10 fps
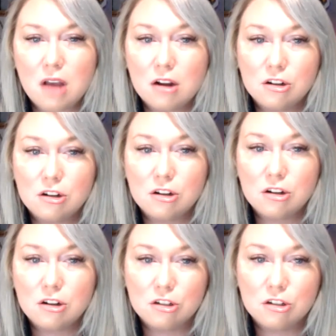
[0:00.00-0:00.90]
doctors to
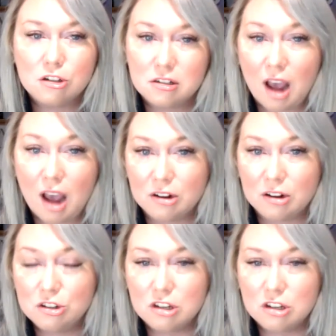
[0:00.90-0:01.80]
respect our title
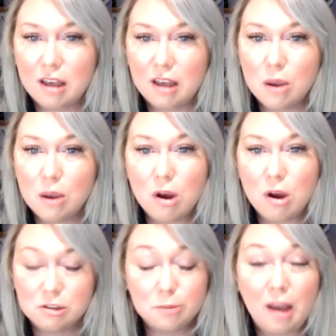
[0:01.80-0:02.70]
just like they want to
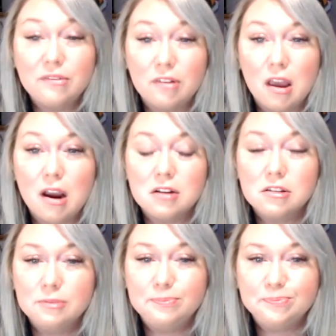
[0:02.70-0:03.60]
respect for theirs?